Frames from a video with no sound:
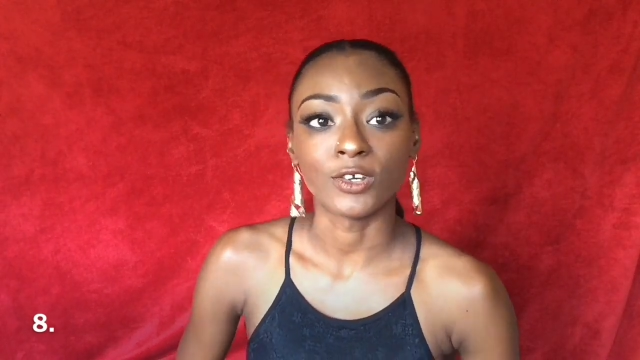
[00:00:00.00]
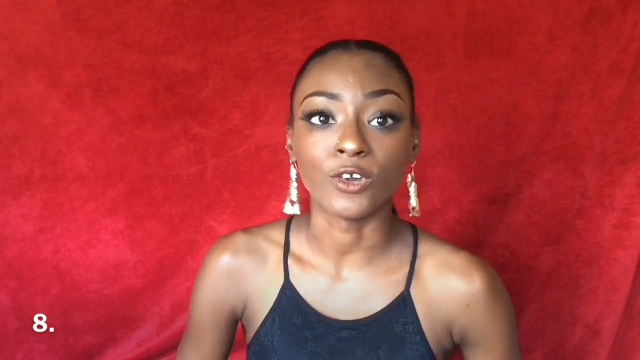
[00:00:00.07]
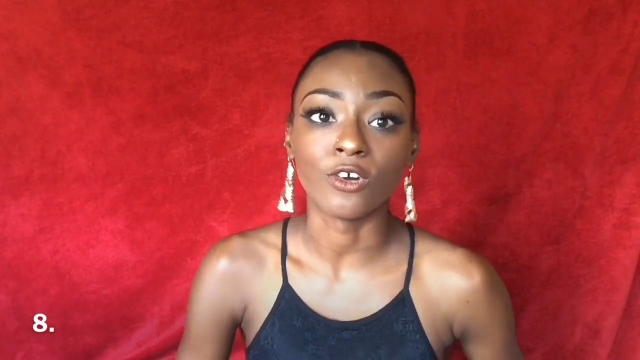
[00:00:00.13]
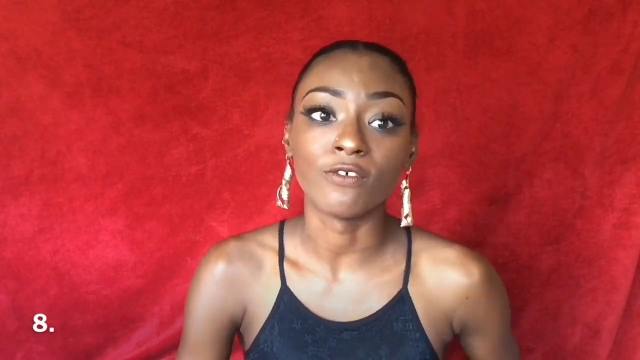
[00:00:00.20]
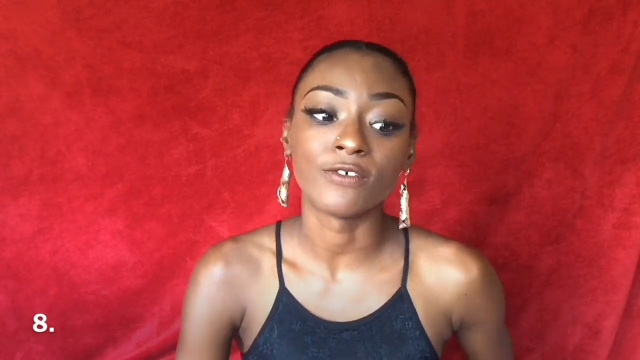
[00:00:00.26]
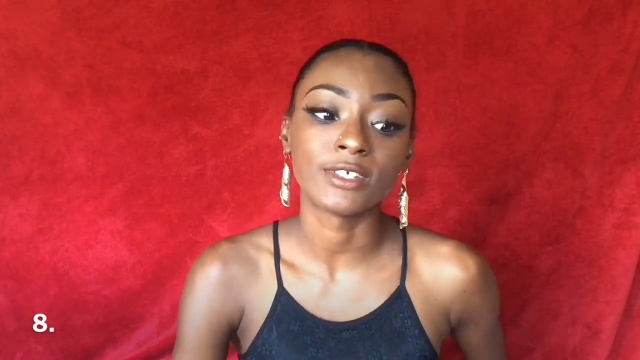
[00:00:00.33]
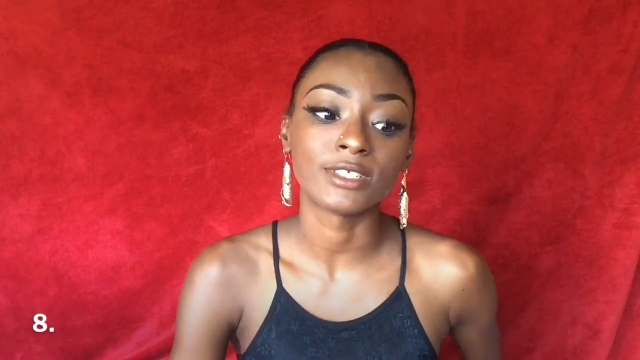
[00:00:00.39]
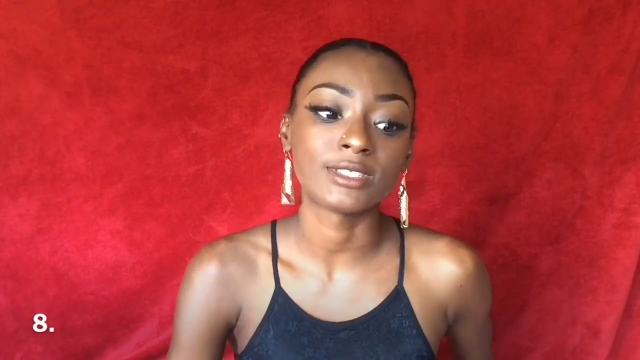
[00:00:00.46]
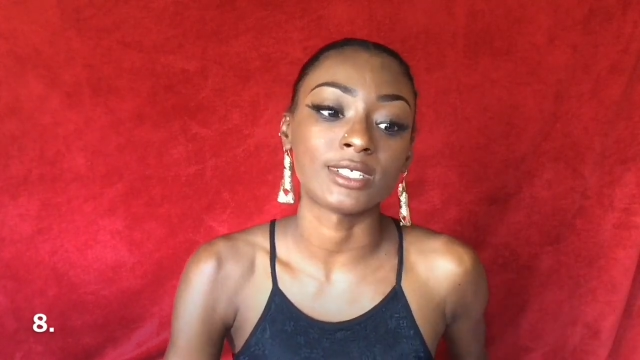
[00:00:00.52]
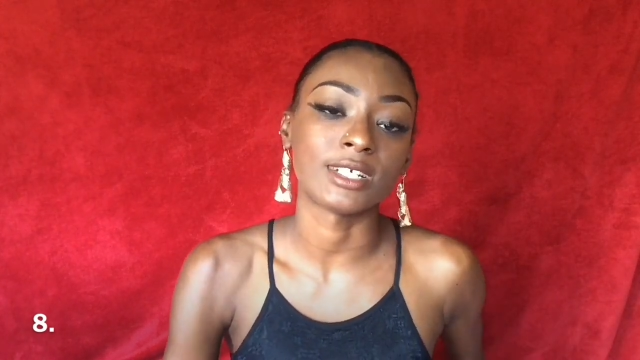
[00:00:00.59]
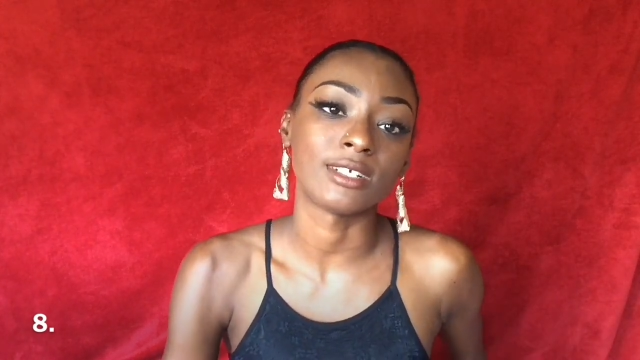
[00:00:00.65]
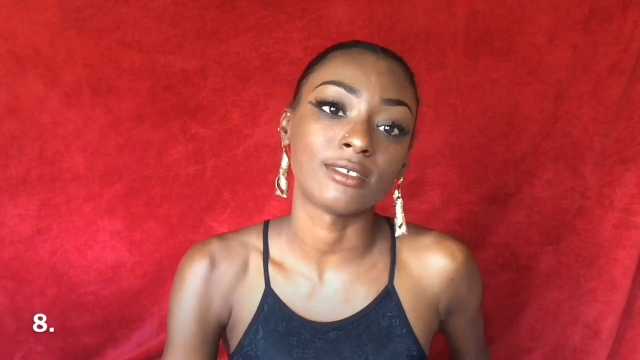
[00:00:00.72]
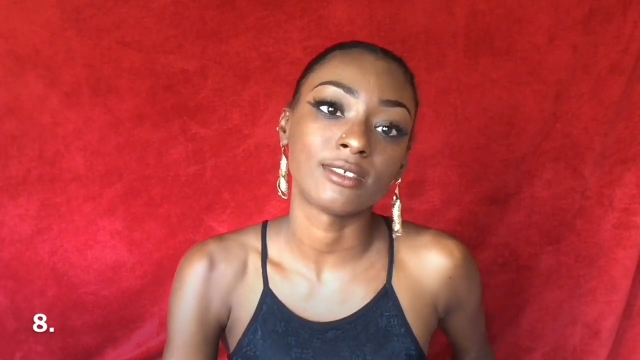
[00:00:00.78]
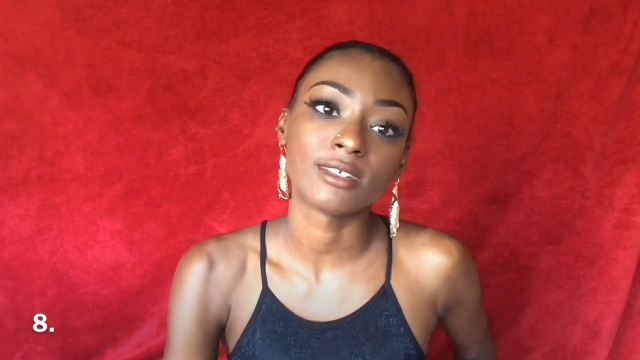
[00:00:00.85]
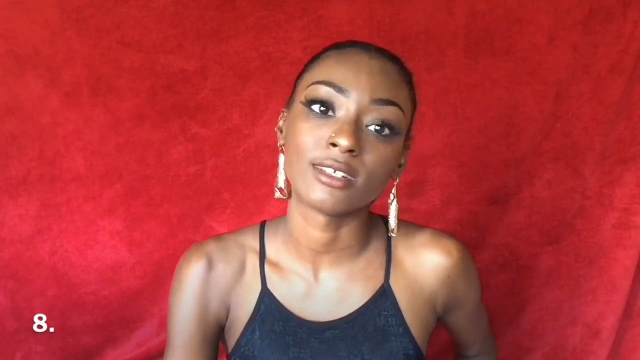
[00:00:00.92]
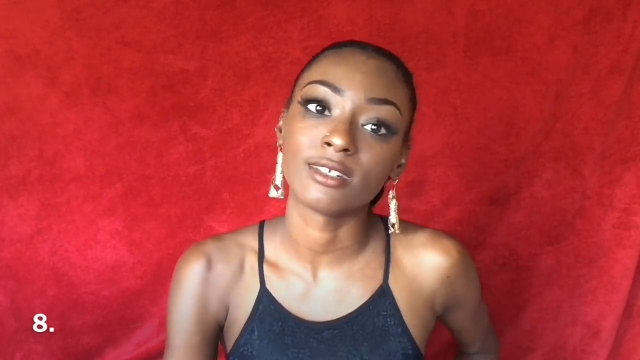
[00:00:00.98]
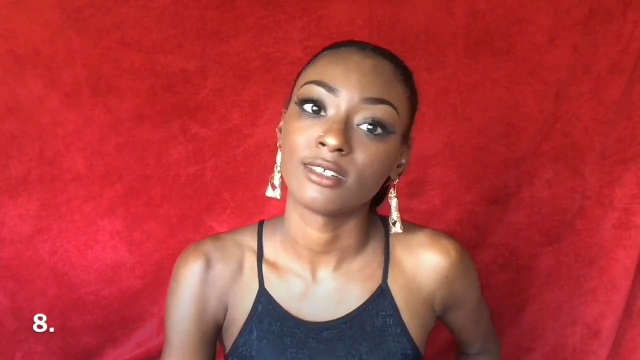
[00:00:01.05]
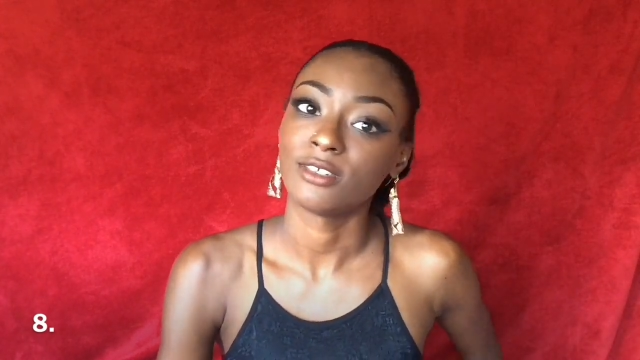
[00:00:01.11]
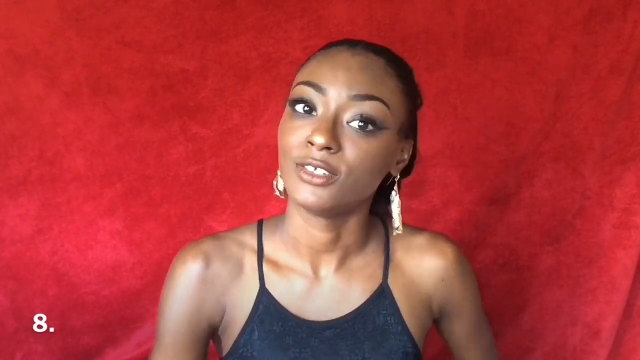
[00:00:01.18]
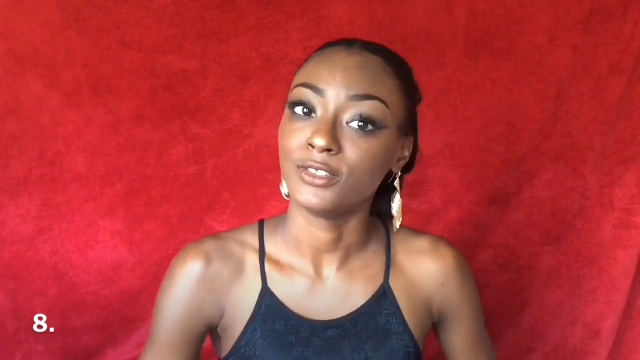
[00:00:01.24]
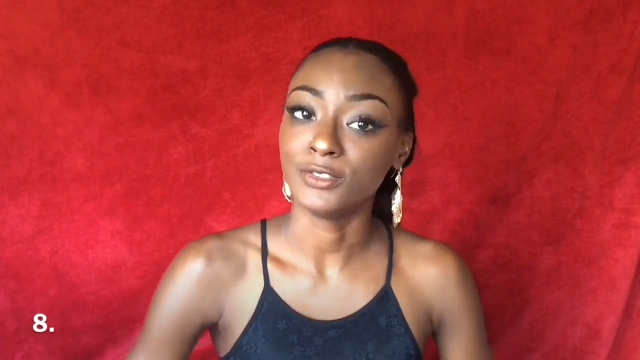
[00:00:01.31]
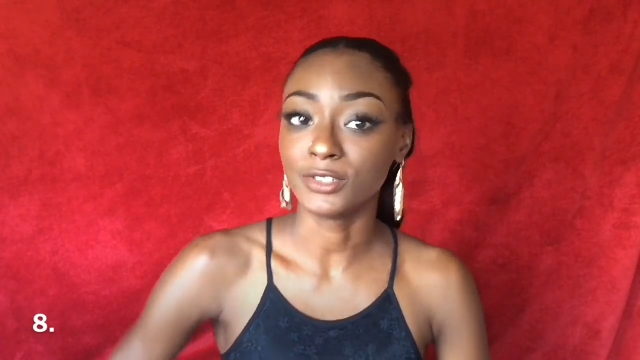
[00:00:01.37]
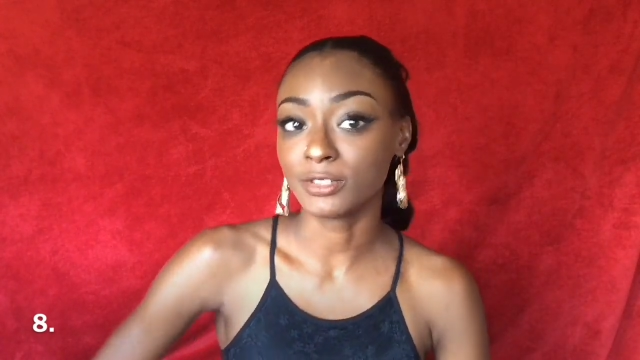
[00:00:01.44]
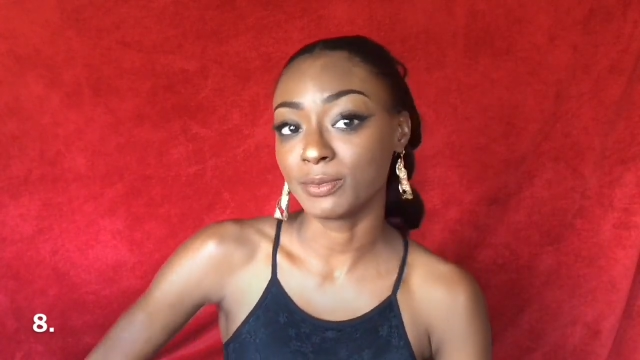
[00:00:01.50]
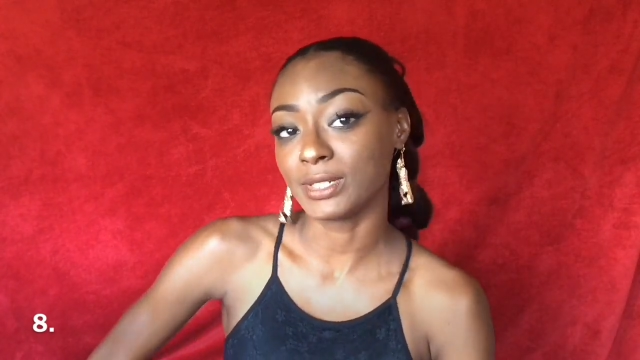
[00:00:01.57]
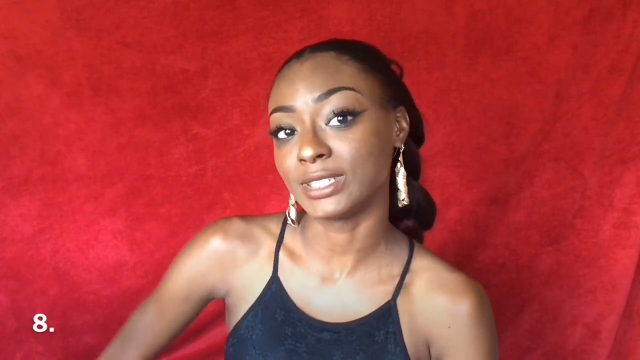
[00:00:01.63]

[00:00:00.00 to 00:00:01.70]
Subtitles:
Go visit those